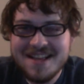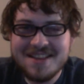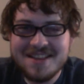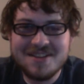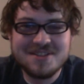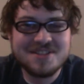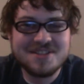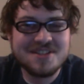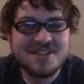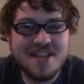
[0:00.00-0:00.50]

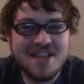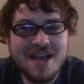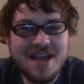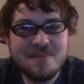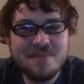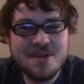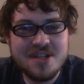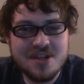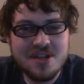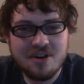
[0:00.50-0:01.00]
There's this
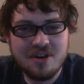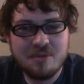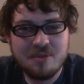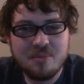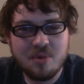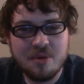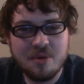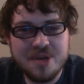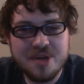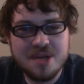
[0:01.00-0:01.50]
game in Europe
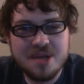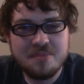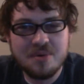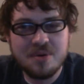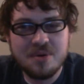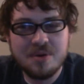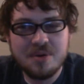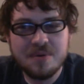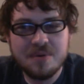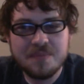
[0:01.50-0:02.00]
where
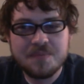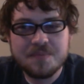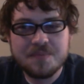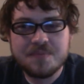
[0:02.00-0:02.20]
people